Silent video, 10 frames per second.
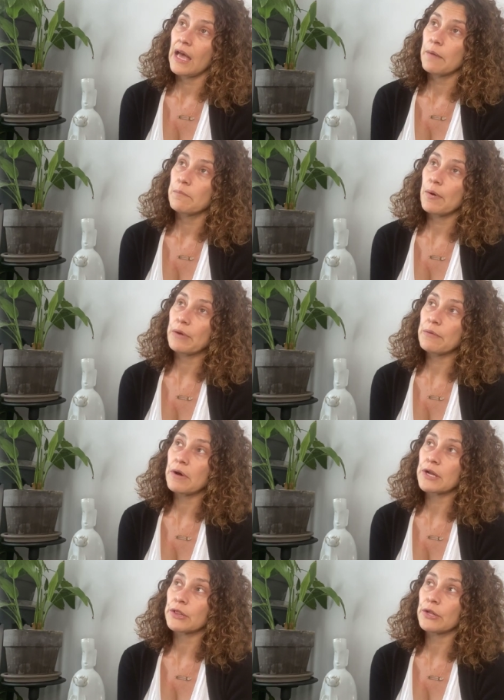But we
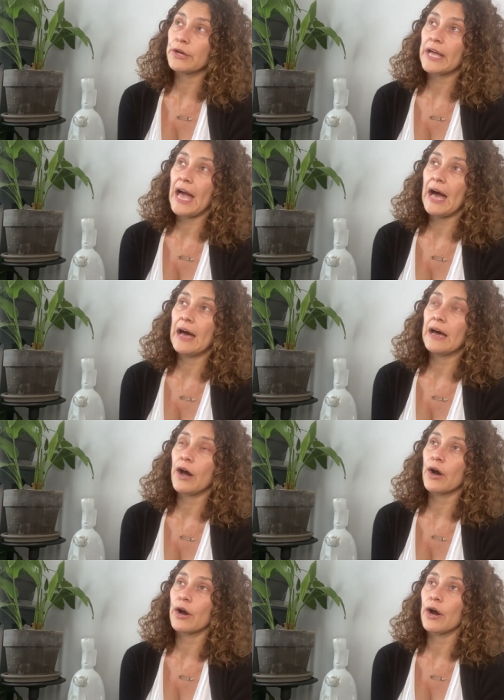want to look at
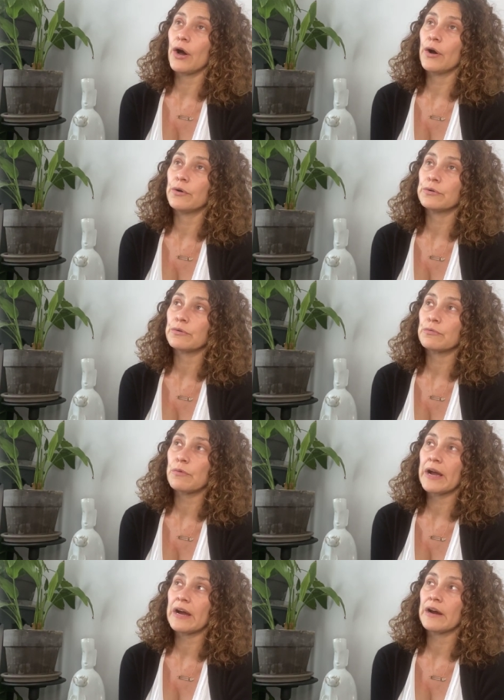our own,
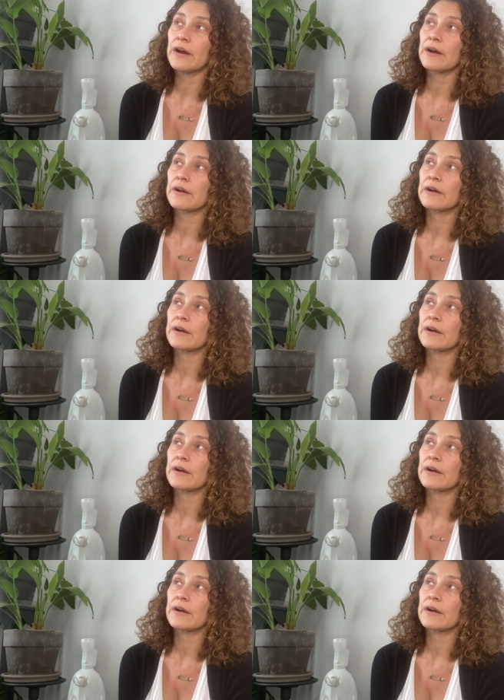where